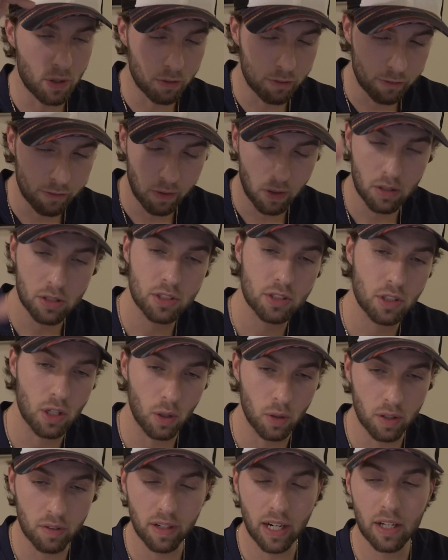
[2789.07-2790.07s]
your
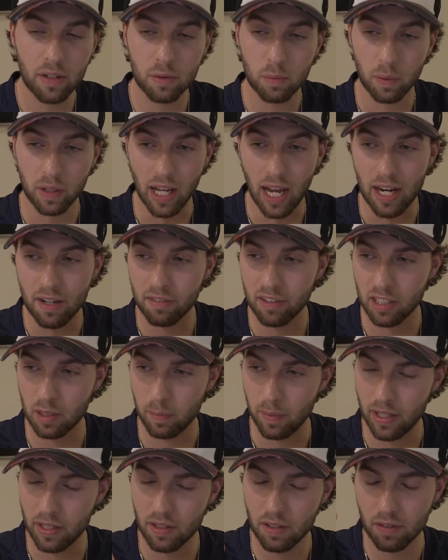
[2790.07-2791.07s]
first go around, what I
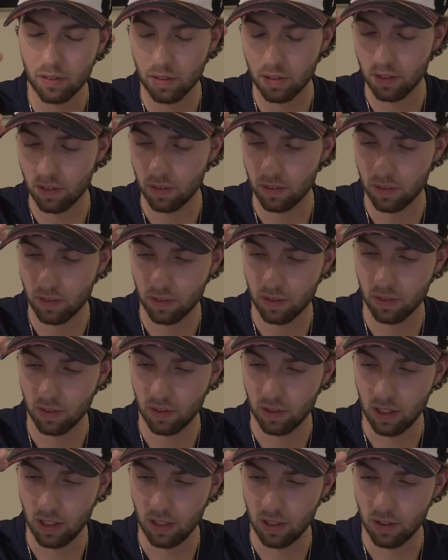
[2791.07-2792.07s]
recommend
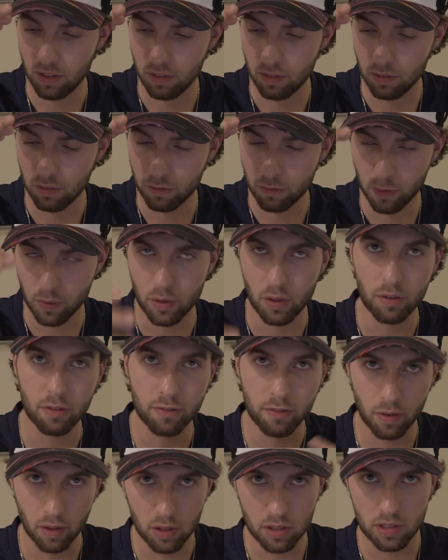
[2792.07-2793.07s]
for
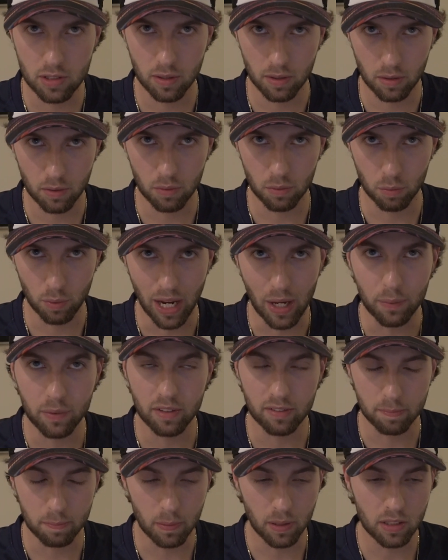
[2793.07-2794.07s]
your first
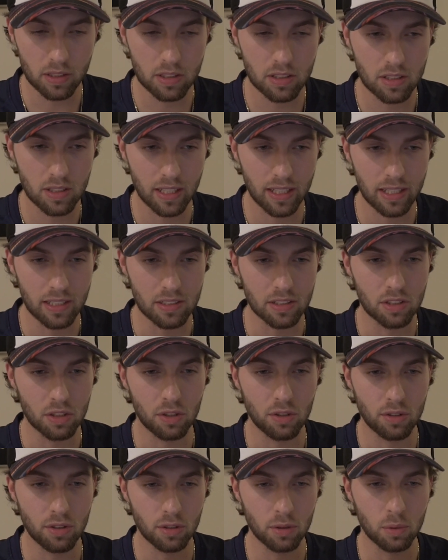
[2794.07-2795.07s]
round of books
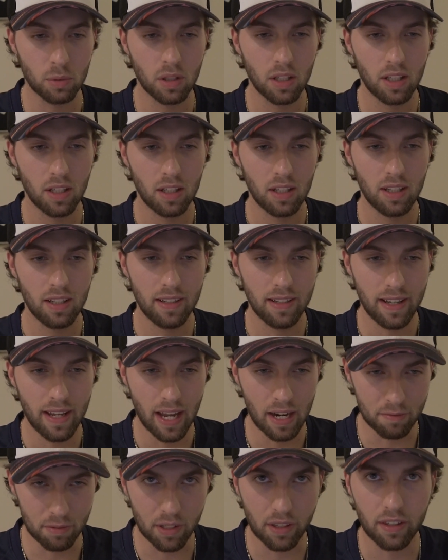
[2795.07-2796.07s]
is do
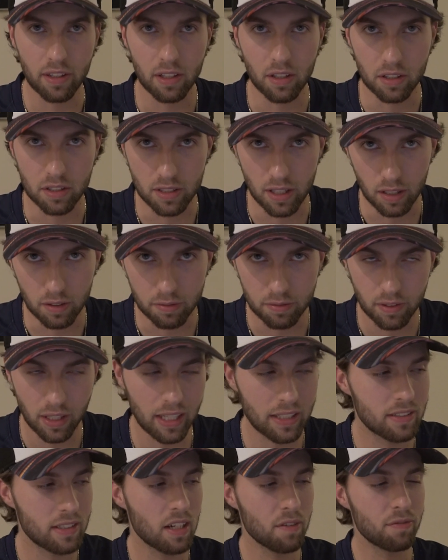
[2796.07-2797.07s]
everything
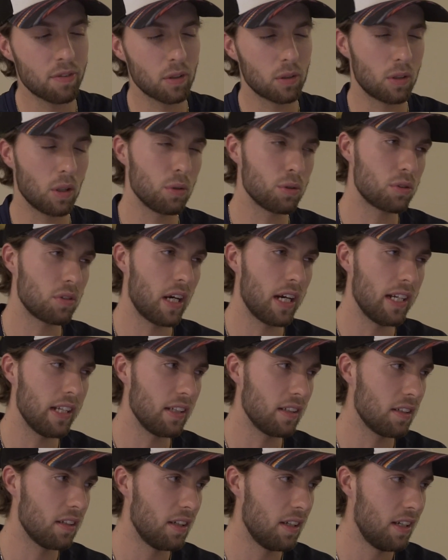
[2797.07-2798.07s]
yourself, except for
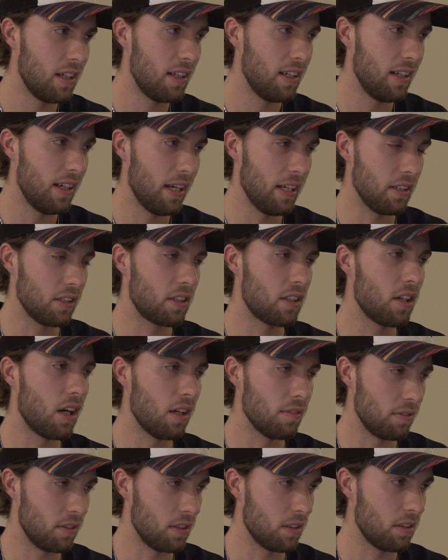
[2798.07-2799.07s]
ghostwriting
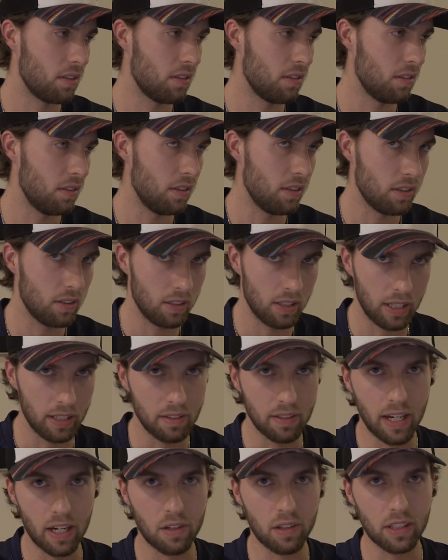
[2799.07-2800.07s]
and cover
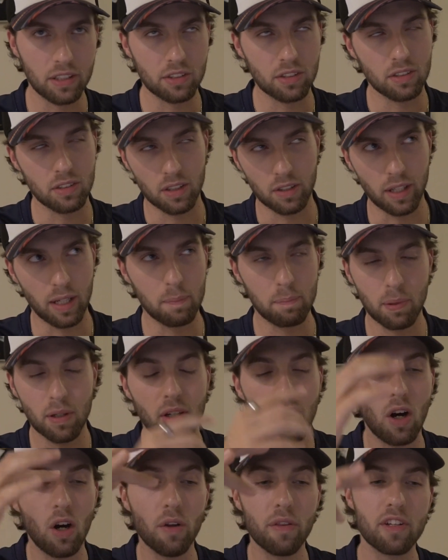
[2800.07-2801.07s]
and narration. Okay,
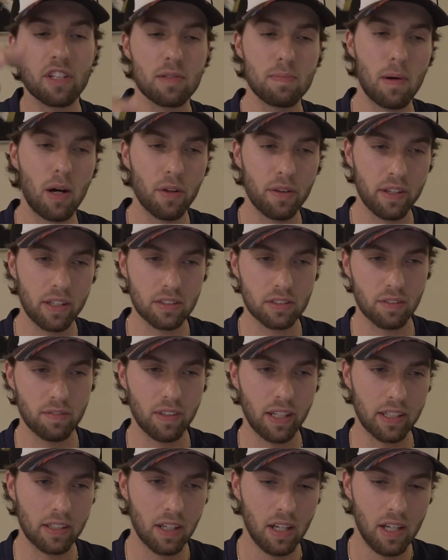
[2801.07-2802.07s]
but all the small
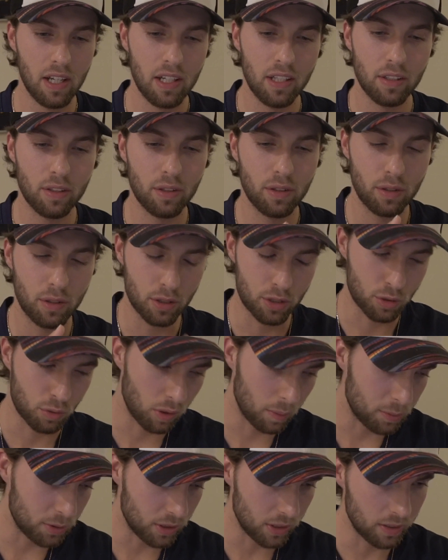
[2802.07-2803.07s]
things of like
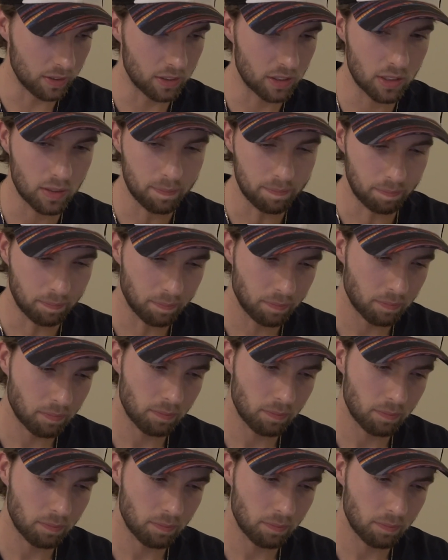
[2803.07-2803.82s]
descriptions,